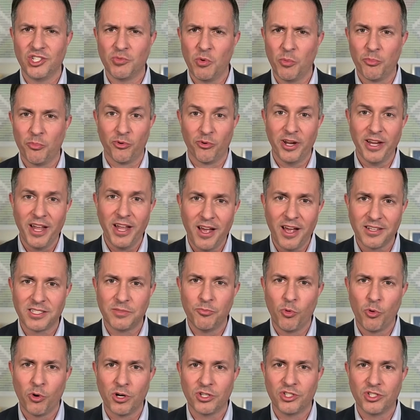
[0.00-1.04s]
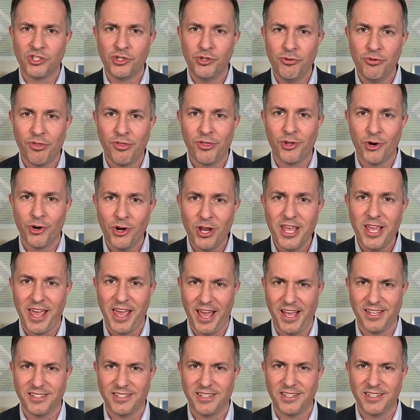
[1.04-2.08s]
will bring us more 230
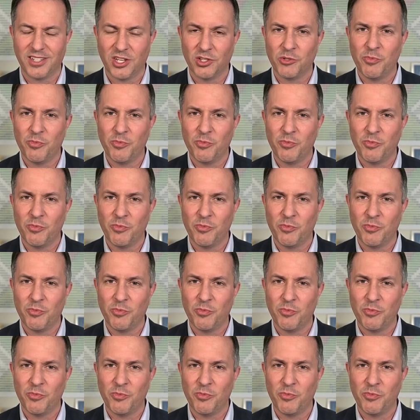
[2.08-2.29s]
cases because